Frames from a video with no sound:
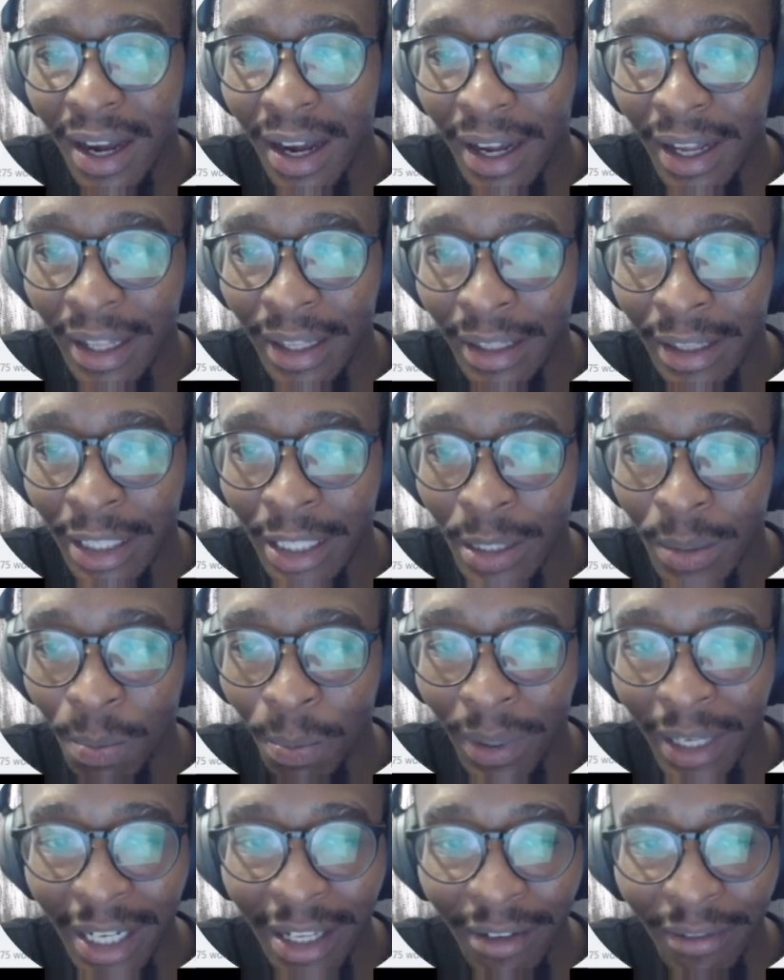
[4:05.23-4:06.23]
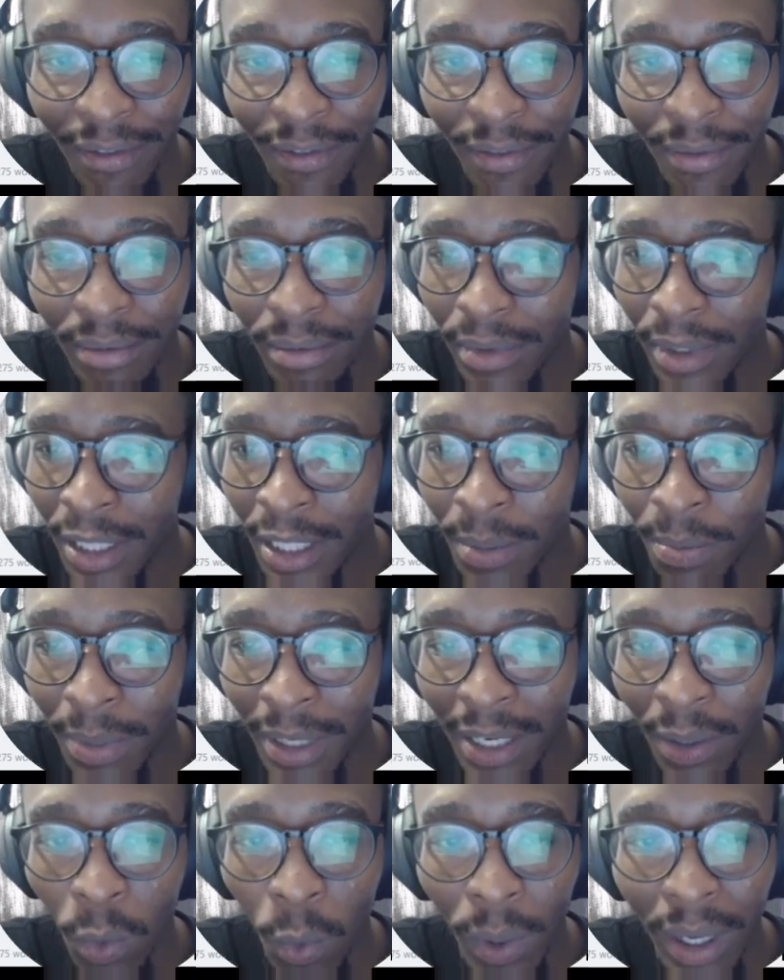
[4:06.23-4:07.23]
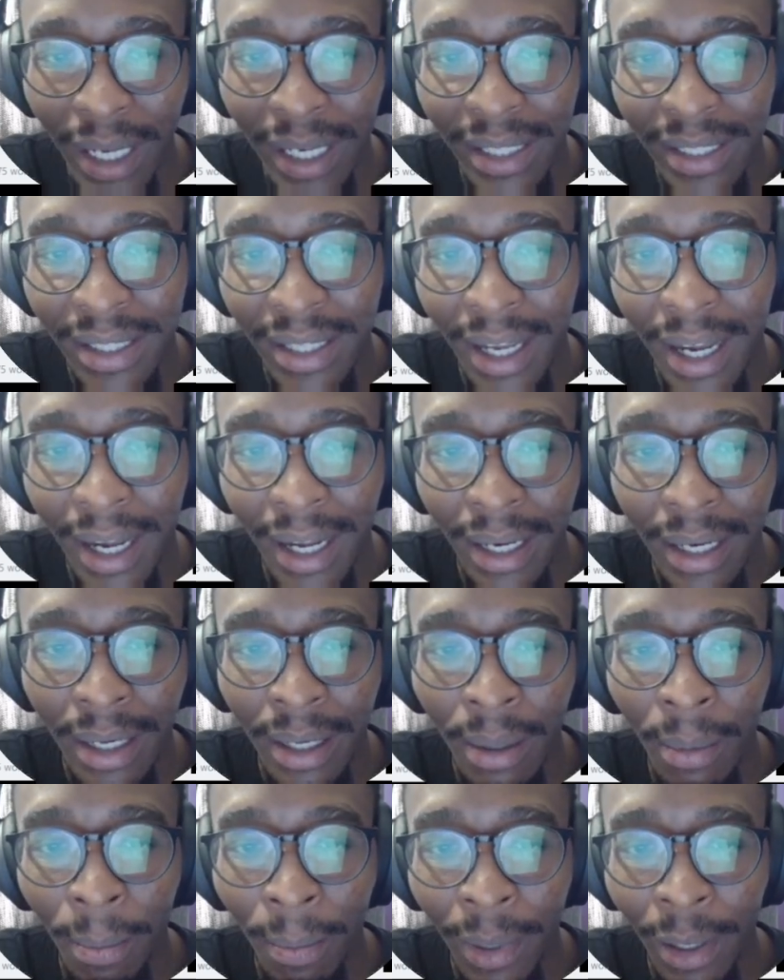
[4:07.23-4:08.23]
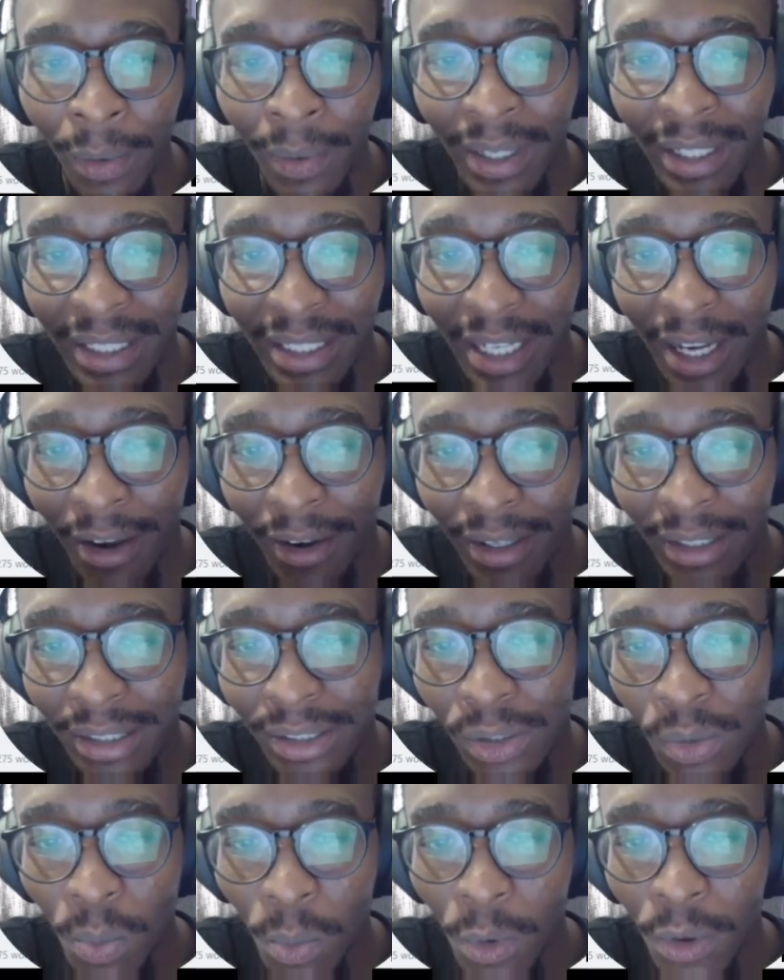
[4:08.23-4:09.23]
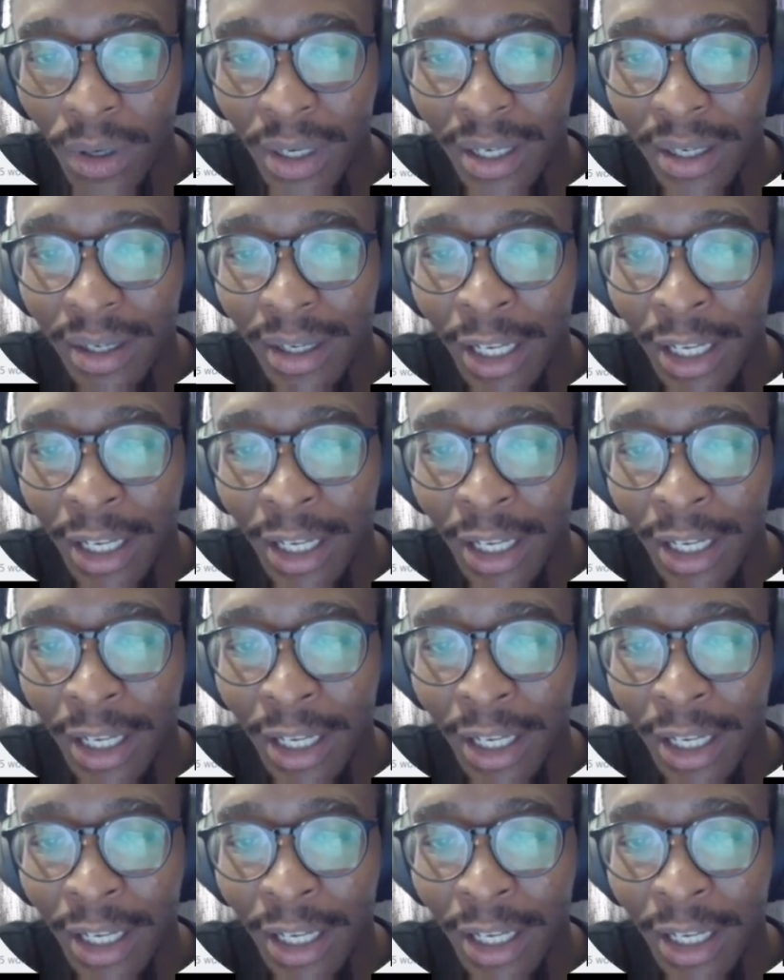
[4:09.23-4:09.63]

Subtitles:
The spinning wheels and billowing tire smoke,